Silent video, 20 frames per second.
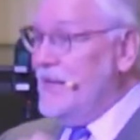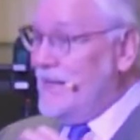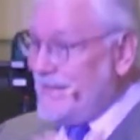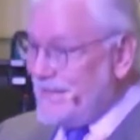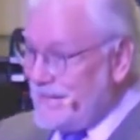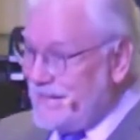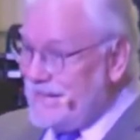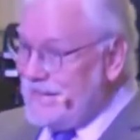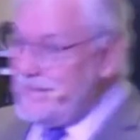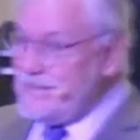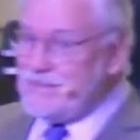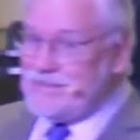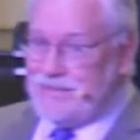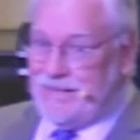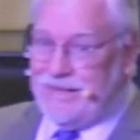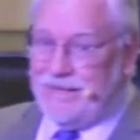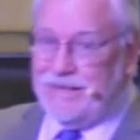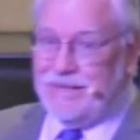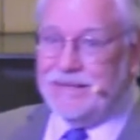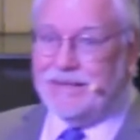
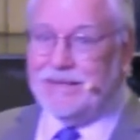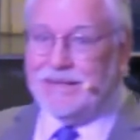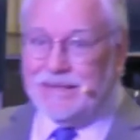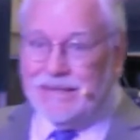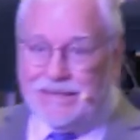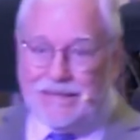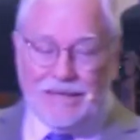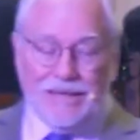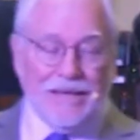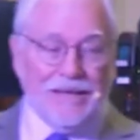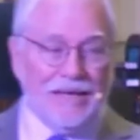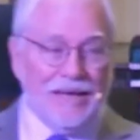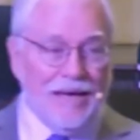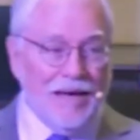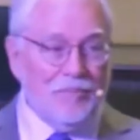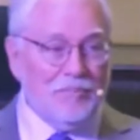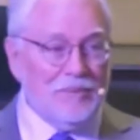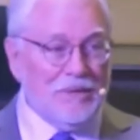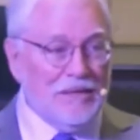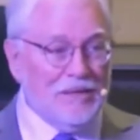descended, leading
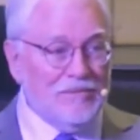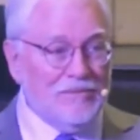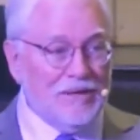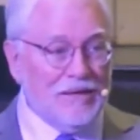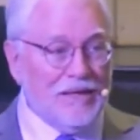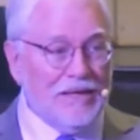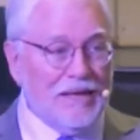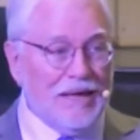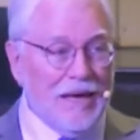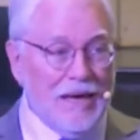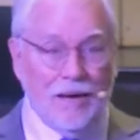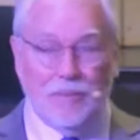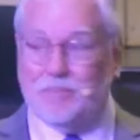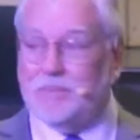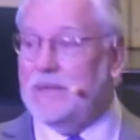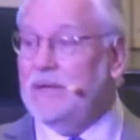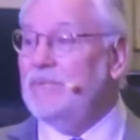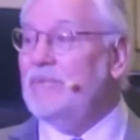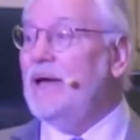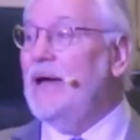captivity
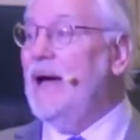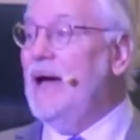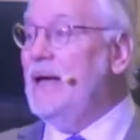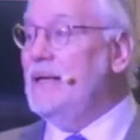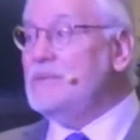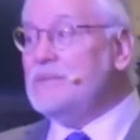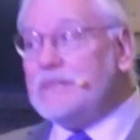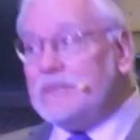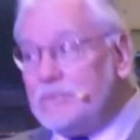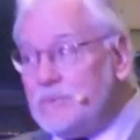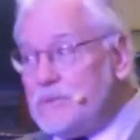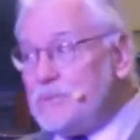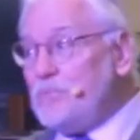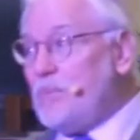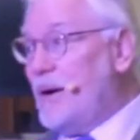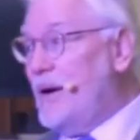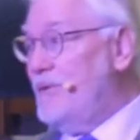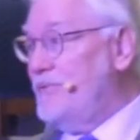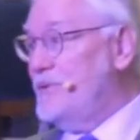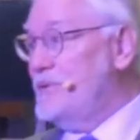captive, as it was
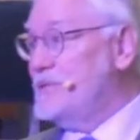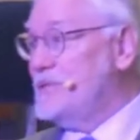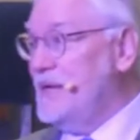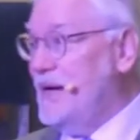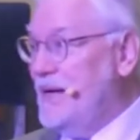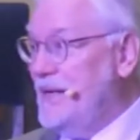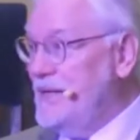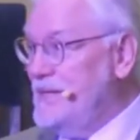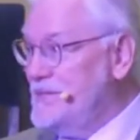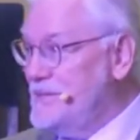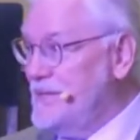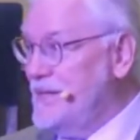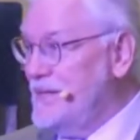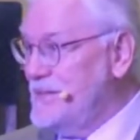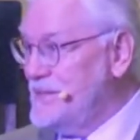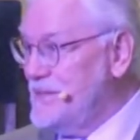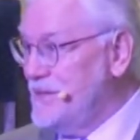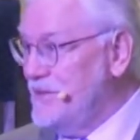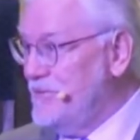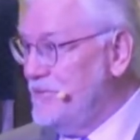prophesied, it says
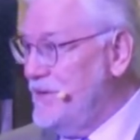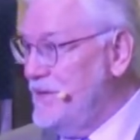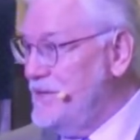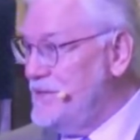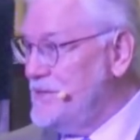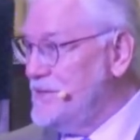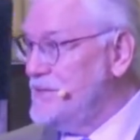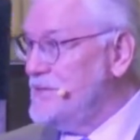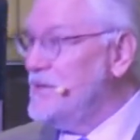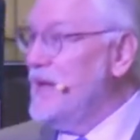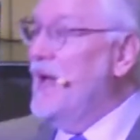in Ephesians.